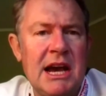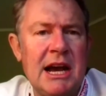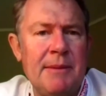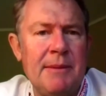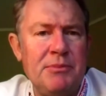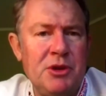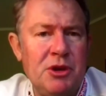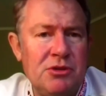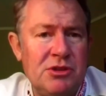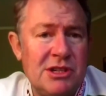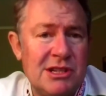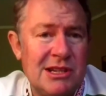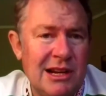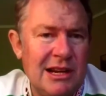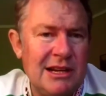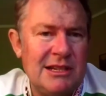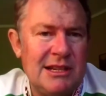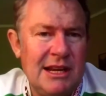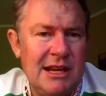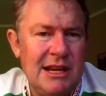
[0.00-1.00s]

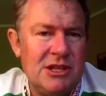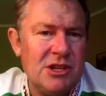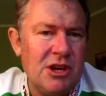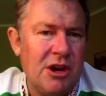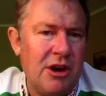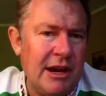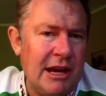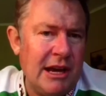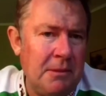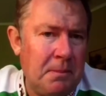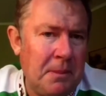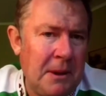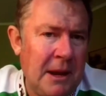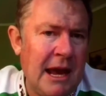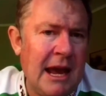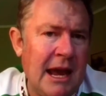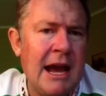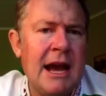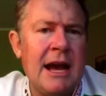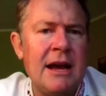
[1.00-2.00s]
utilities, i.e.
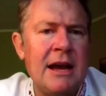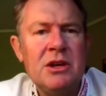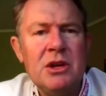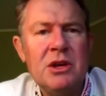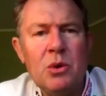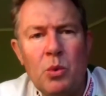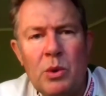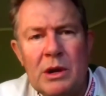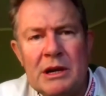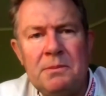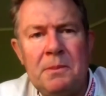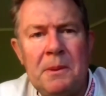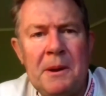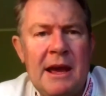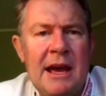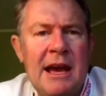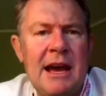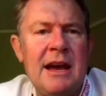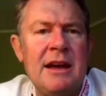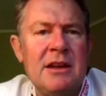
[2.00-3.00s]
power, wind
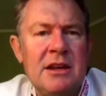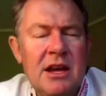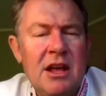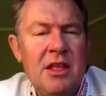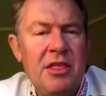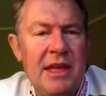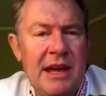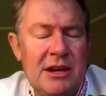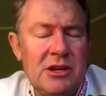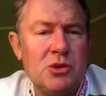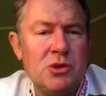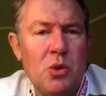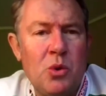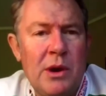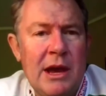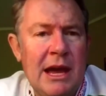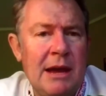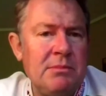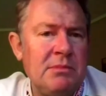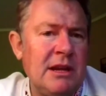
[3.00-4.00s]
power, that is
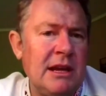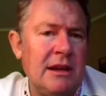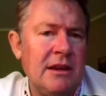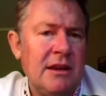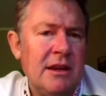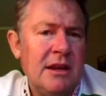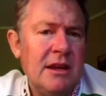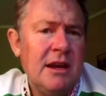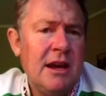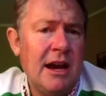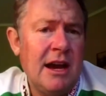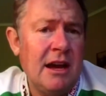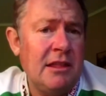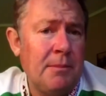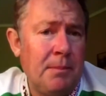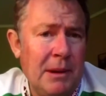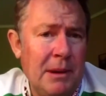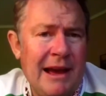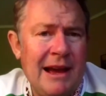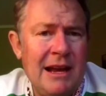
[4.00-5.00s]
all happening.
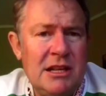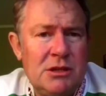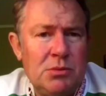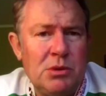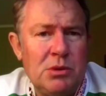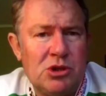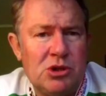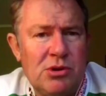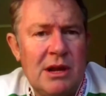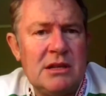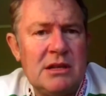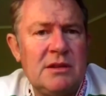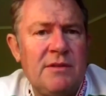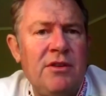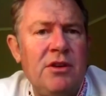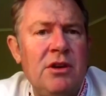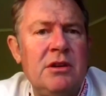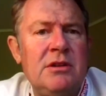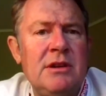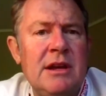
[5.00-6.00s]
The blades were
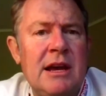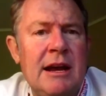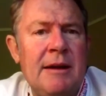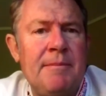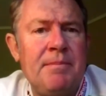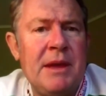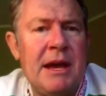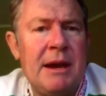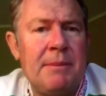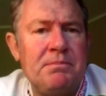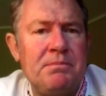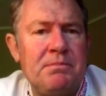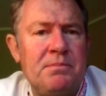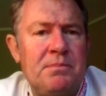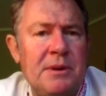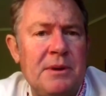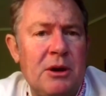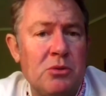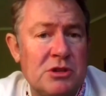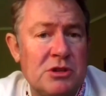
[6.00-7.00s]
transferred up,
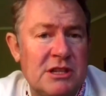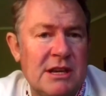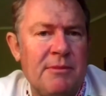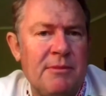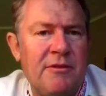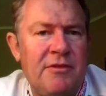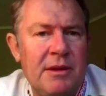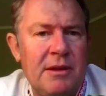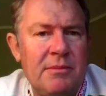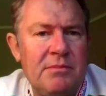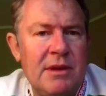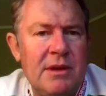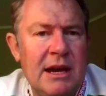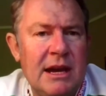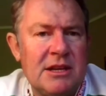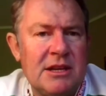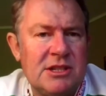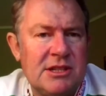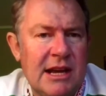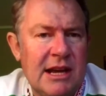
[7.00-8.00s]
or some of them
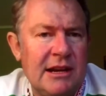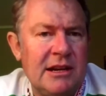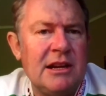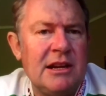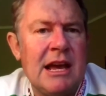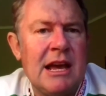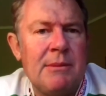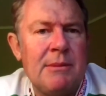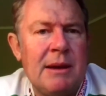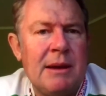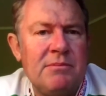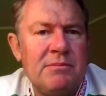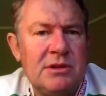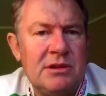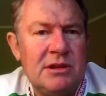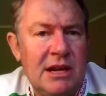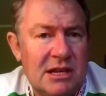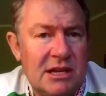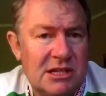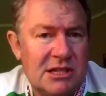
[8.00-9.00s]
starting to come up
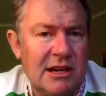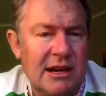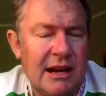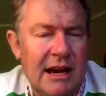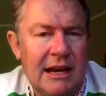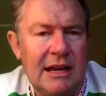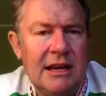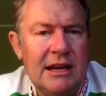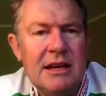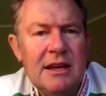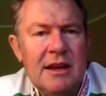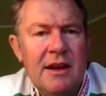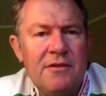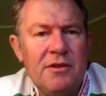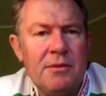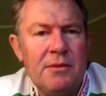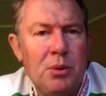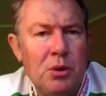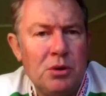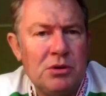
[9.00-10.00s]
yesterday
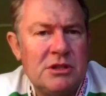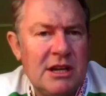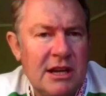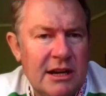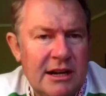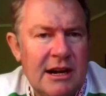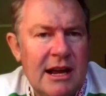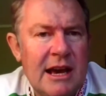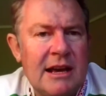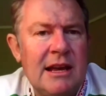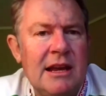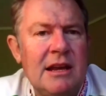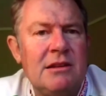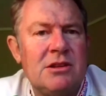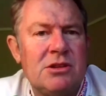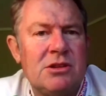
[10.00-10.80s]
from Port Taranaki